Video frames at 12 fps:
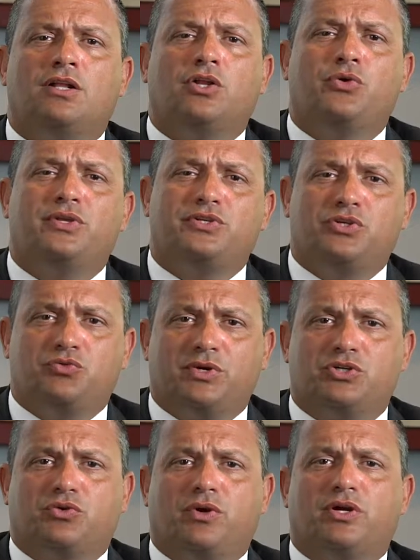Hello, this is
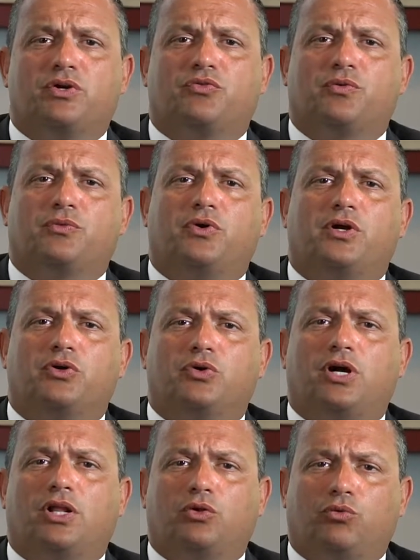Rich Grungo from Grungo
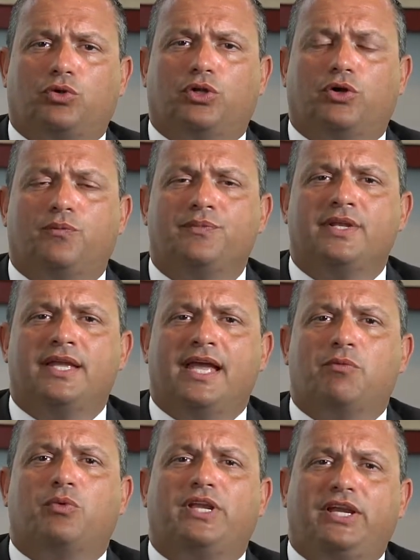Colarulo,
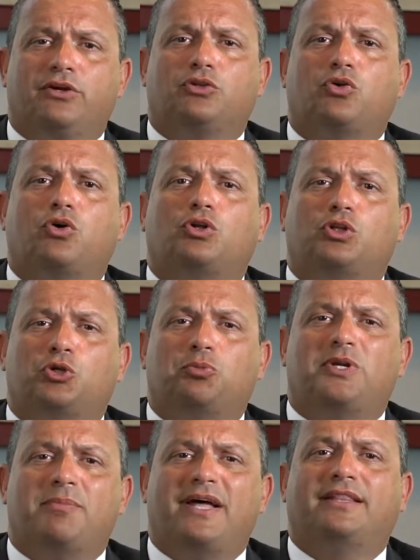and we're here to talk a little
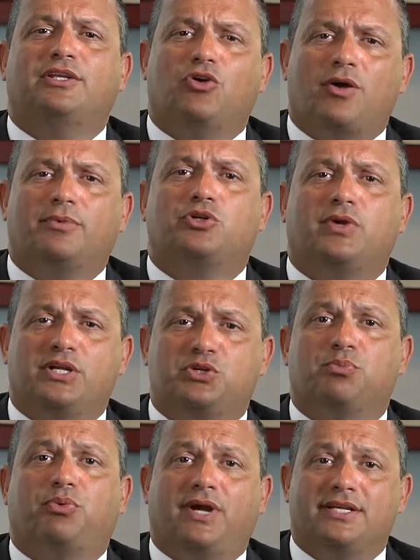bit about the
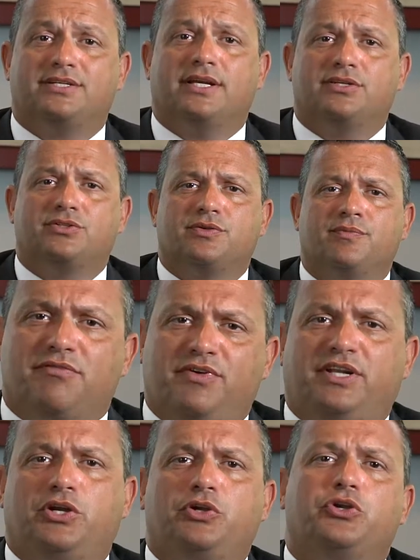arbitration process. The
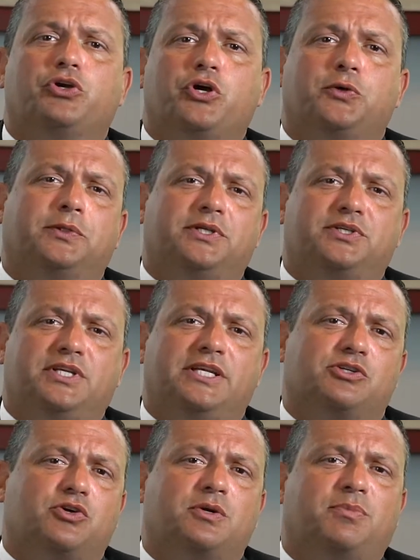video you're going to see
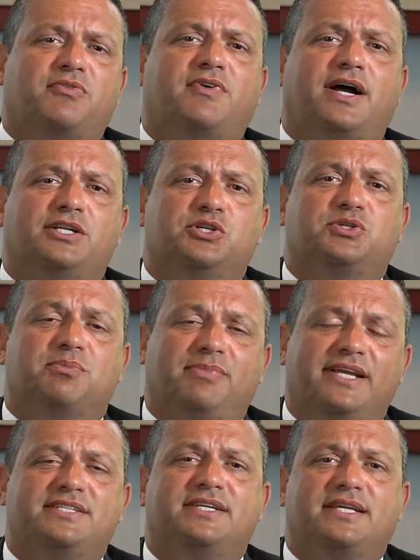is going to provide you some
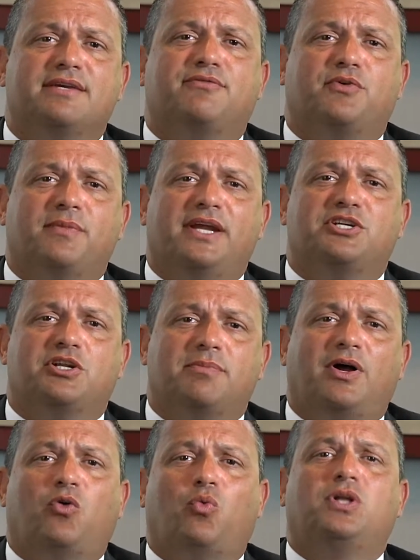basic information
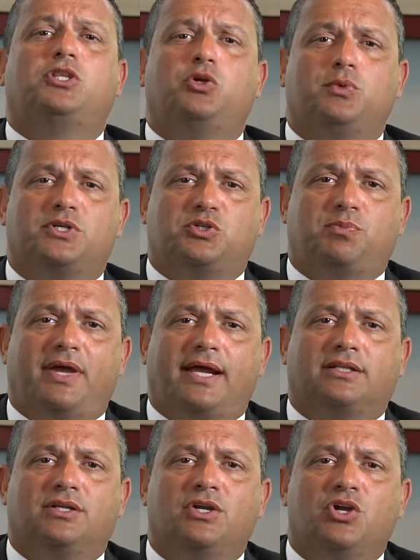about what to
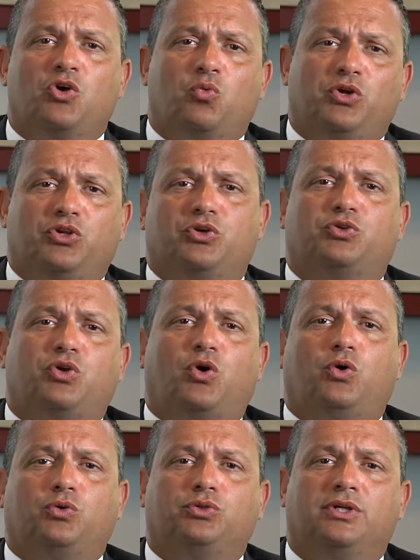expect when you're
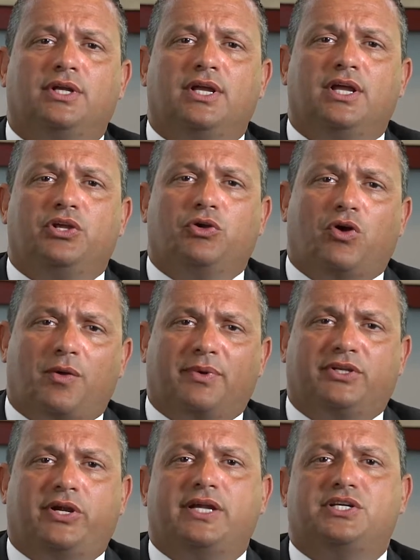told your
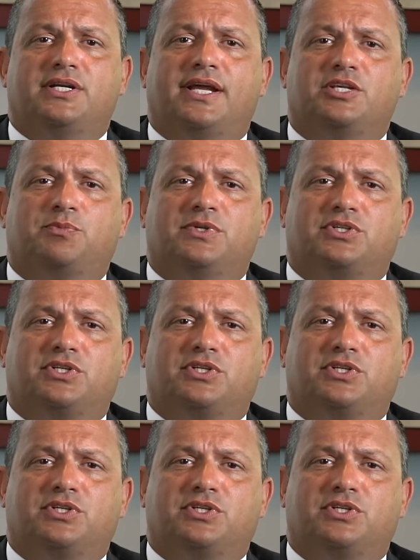arbitration has been